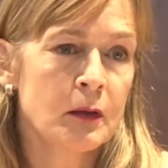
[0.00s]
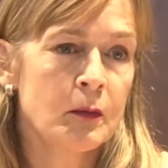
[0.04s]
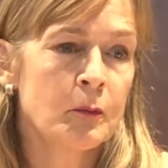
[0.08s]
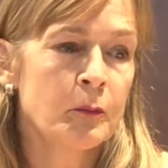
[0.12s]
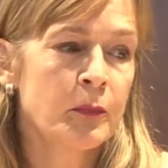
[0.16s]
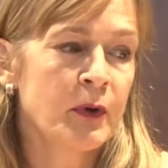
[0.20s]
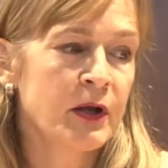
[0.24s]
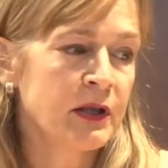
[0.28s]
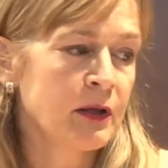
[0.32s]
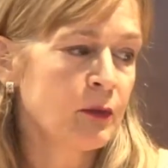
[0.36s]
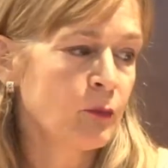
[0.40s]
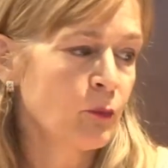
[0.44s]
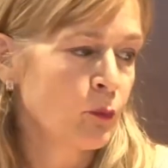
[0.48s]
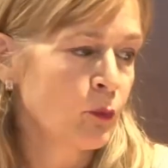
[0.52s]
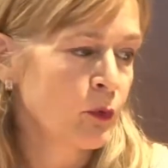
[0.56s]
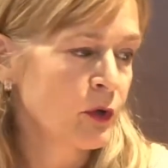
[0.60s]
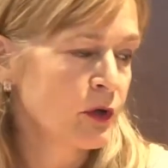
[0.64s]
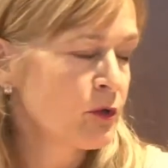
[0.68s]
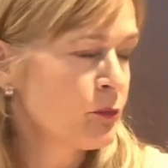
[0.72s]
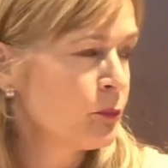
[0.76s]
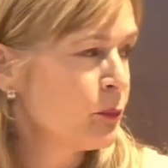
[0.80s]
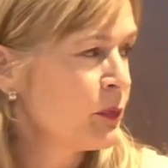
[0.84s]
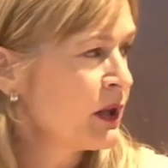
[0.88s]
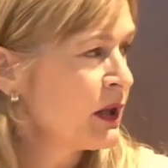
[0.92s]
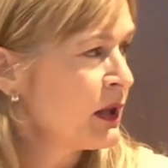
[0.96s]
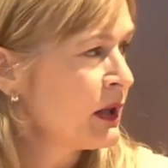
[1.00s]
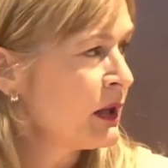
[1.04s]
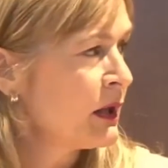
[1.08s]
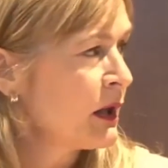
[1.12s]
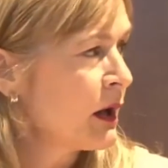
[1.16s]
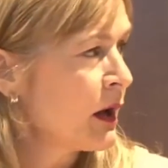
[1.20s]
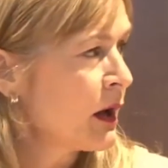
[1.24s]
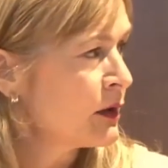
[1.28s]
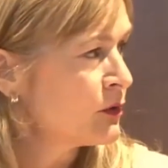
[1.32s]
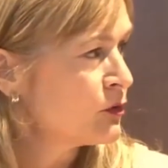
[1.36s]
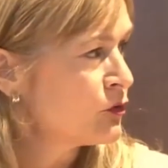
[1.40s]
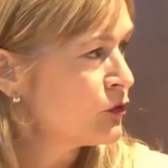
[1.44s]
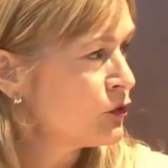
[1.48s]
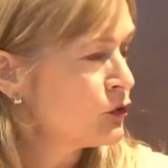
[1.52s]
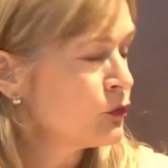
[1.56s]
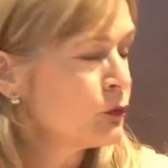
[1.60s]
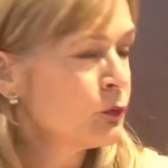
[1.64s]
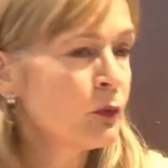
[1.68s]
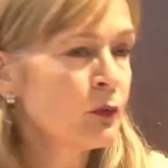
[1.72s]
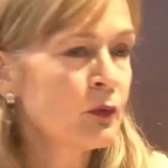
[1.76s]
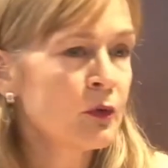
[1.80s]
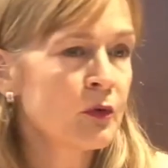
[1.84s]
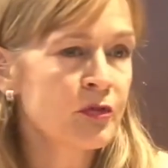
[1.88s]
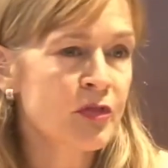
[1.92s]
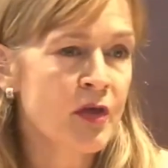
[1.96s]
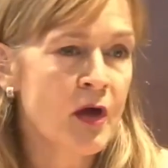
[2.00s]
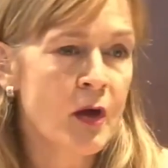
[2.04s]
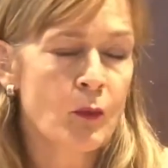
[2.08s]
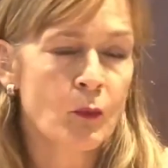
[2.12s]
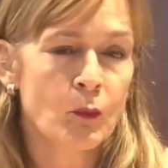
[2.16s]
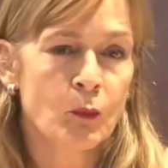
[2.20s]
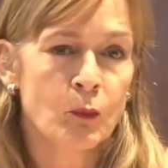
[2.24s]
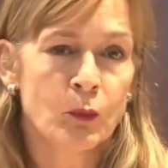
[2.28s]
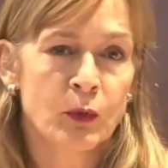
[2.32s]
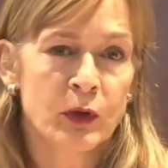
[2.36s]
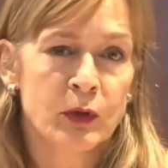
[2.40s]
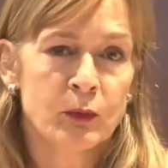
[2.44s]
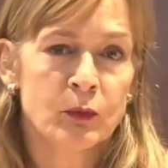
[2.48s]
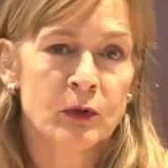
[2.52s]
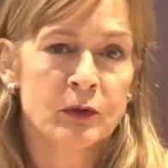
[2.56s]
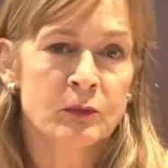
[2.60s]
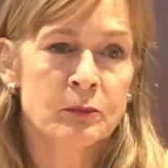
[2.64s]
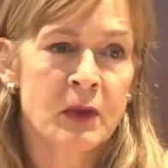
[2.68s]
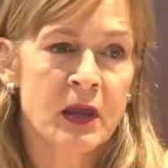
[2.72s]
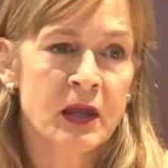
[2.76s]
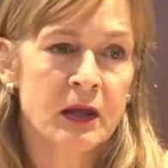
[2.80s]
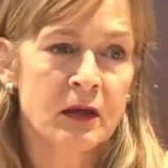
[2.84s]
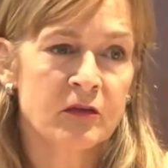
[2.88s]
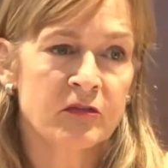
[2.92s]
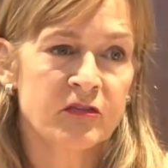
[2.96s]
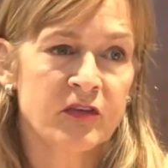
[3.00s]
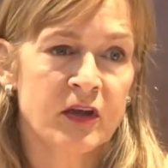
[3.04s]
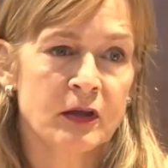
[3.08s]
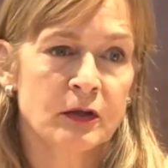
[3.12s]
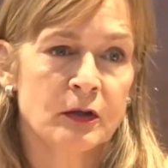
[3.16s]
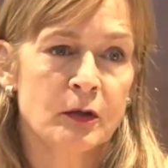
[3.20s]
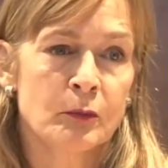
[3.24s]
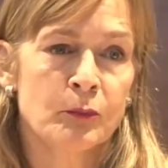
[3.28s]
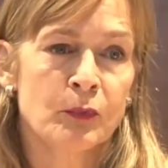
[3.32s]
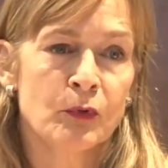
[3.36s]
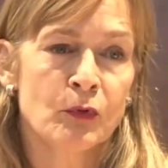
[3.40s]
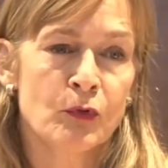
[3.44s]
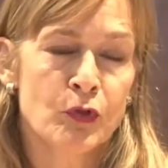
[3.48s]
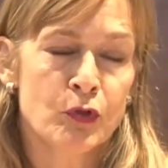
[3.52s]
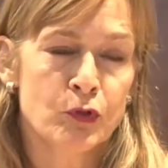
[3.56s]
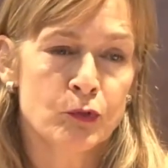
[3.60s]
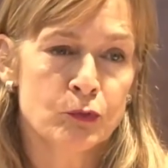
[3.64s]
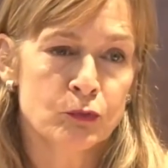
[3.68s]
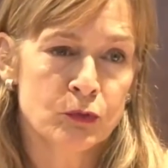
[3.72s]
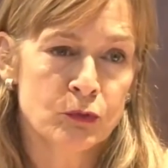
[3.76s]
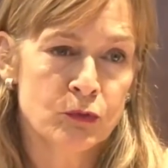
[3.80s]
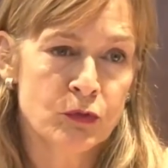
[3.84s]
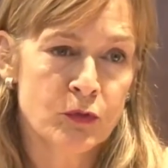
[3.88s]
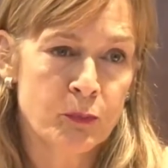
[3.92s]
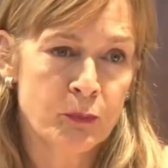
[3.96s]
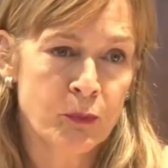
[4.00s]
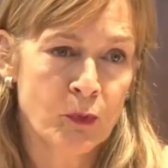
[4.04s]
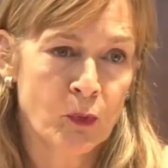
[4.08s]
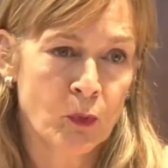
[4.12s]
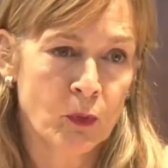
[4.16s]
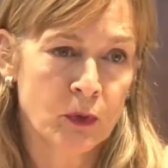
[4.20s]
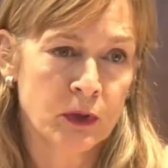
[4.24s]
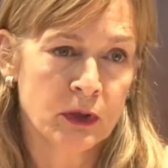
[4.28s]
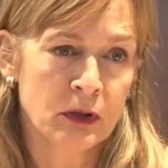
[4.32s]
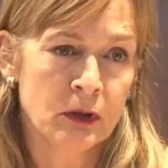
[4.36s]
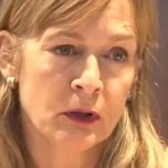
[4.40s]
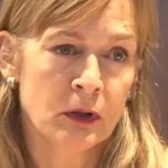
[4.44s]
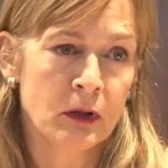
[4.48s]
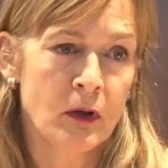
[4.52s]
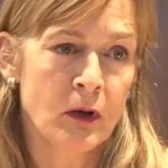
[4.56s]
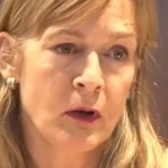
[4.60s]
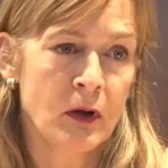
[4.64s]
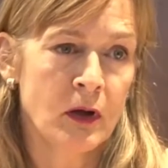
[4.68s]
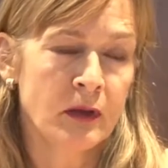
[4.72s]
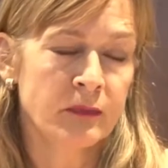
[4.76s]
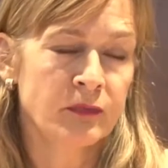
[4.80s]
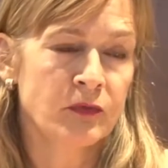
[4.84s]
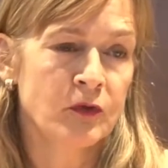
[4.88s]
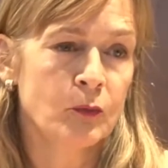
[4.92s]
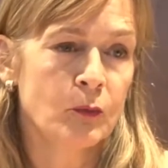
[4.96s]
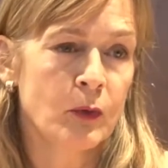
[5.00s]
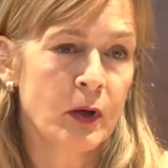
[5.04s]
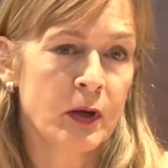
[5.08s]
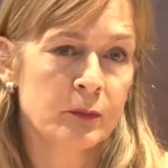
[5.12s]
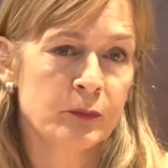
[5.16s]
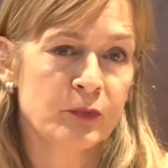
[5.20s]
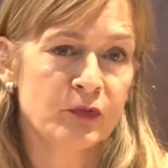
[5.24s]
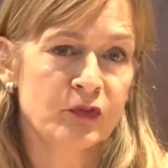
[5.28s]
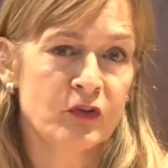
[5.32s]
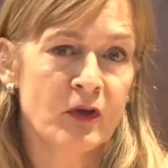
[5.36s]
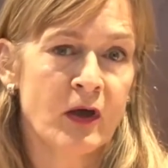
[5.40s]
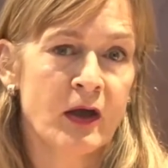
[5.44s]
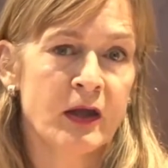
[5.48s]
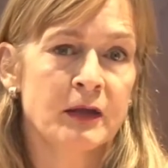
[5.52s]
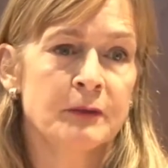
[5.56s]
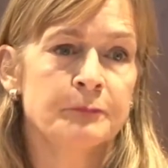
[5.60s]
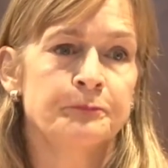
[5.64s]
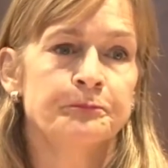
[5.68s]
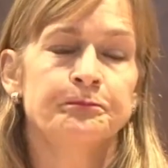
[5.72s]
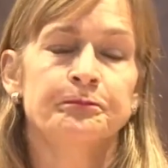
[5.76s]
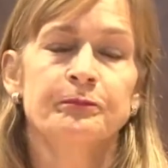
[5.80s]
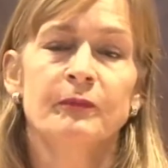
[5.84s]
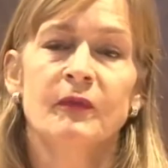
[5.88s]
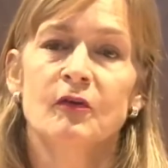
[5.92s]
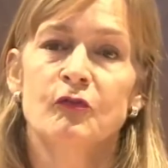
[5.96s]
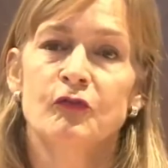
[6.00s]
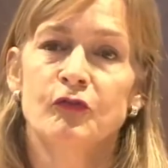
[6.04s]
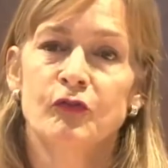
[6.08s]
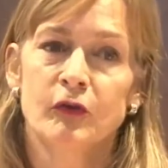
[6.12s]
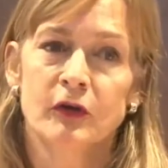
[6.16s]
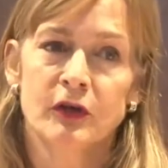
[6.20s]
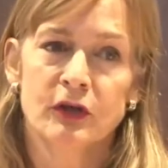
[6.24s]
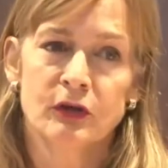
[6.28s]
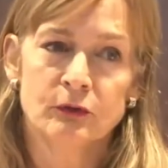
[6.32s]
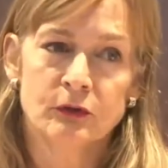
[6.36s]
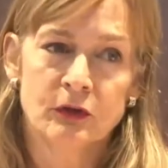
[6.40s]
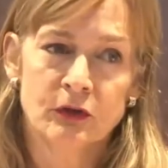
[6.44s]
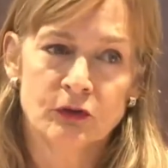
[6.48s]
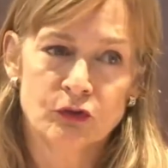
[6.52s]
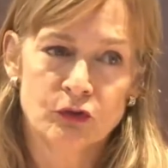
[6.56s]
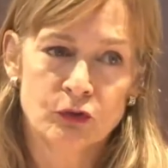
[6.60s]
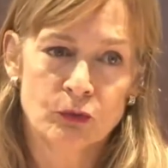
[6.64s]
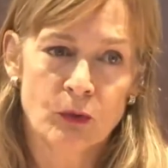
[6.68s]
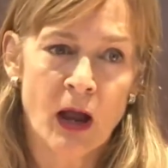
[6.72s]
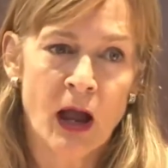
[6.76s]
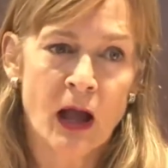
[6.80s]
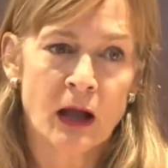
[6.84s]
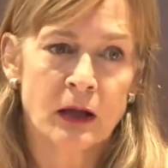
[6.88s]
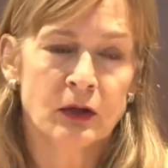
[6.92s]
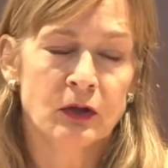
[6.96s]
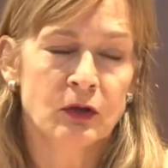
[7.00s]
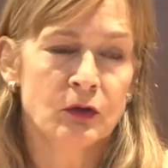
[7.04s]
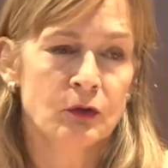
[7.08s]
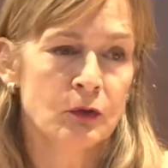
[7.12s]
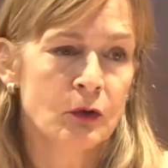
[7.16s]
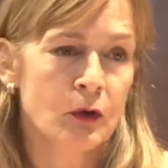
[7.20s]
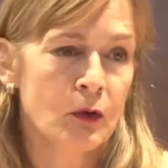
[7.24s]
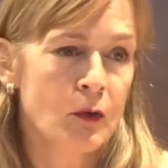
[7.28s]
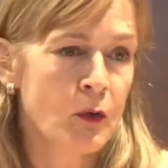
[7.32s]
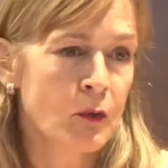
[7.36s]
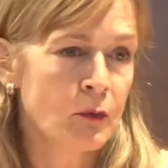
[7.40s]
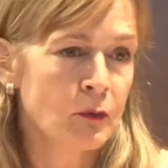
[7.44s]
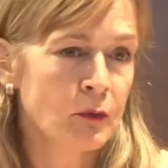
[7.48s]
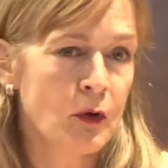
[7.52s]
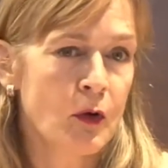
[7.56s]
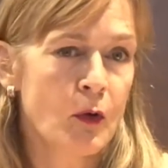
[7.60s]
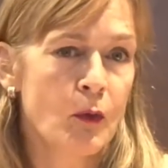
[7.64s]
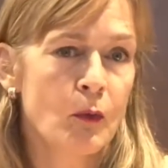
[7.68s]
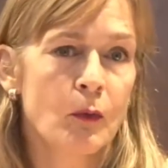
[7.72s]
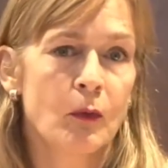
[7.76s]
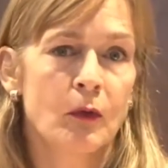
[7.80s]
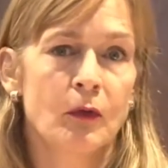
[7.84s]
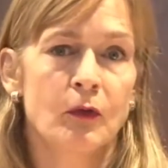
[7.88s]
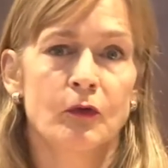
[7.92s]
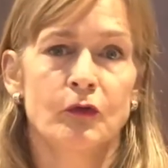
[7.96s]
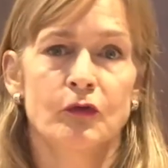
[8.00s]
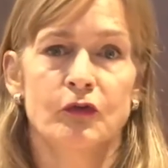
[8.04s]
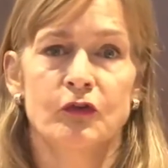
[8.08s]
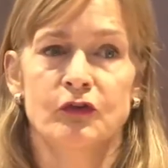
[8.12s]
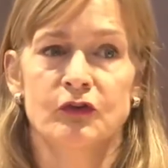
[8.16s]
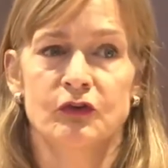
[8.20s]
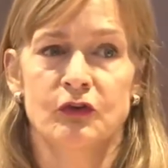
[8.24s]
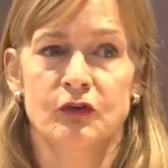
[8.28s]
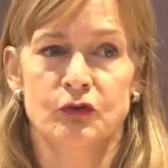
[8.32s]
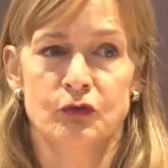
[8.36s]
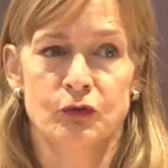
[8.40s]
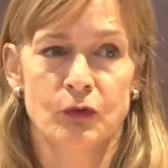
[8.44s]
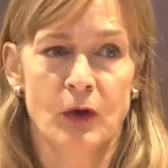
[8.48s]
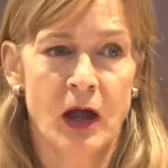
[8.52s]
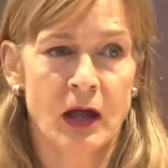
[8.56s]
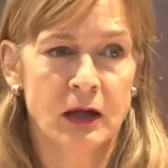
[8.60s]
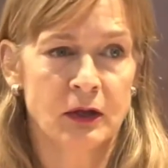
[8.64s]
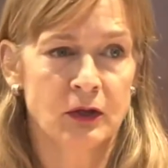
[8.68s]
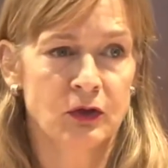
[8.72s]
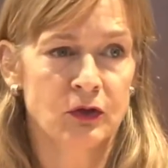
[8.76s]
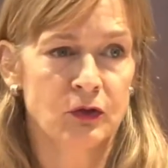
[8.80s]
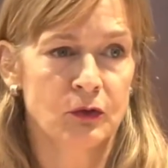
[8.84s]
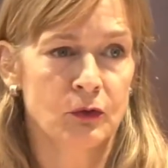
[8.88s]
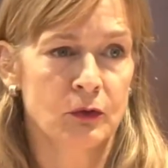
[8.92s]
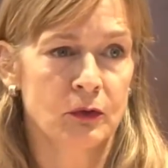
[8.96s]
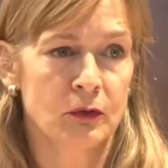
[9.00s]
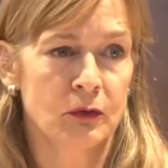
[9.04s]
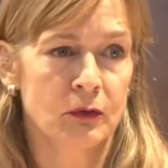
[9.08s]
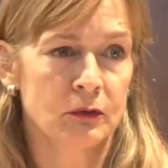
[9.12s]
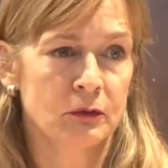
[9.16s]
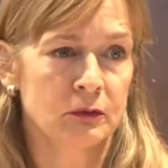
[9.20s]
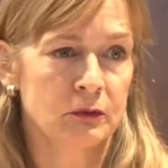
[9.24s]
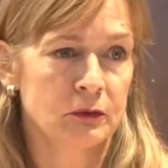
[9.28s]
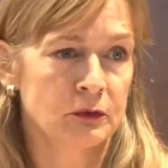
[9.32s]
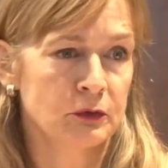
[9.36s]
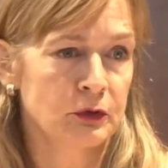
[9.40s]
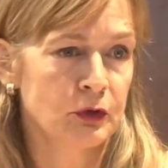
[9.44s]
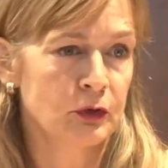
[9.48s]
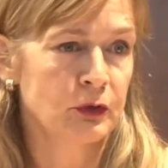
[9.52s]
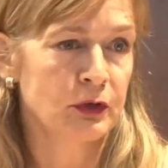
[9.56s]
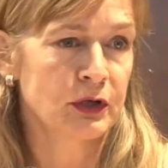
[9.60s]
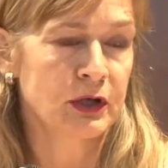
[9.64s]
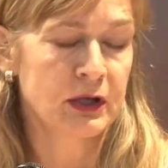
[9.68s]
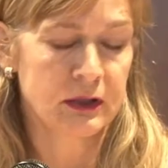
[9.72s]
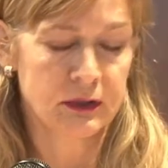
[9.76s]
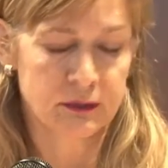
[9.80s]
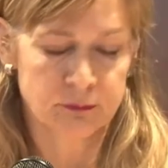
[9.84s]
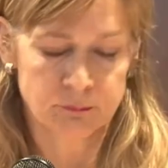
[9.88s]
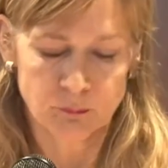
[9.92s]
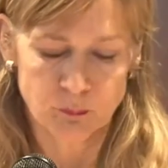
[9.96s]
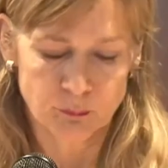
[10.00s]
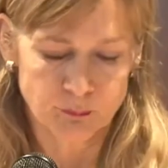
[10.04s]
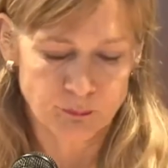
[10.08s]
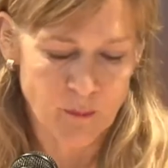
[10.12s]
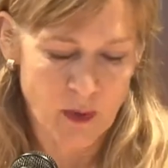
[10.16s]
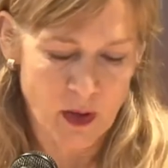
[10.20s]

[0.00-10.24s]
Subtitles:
but it would be a tool that we would make available through the portal on the website for you to track your own goals, to track your learning,